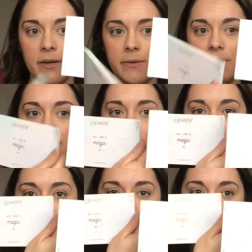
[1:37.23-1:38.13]
which
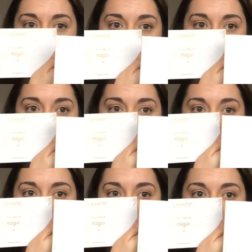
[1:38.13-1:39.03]
matches
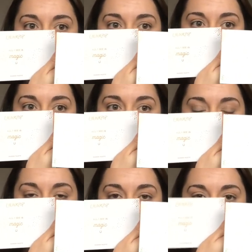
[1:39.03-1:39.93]
the
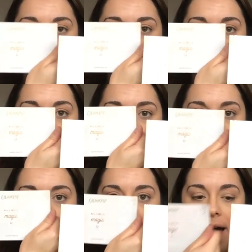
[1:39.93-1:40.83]

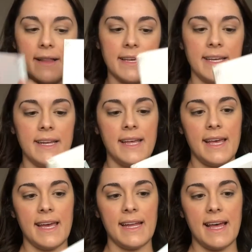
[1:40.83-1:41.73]
actual palette,
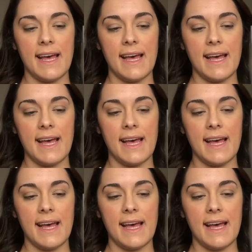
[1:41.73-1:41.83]
and it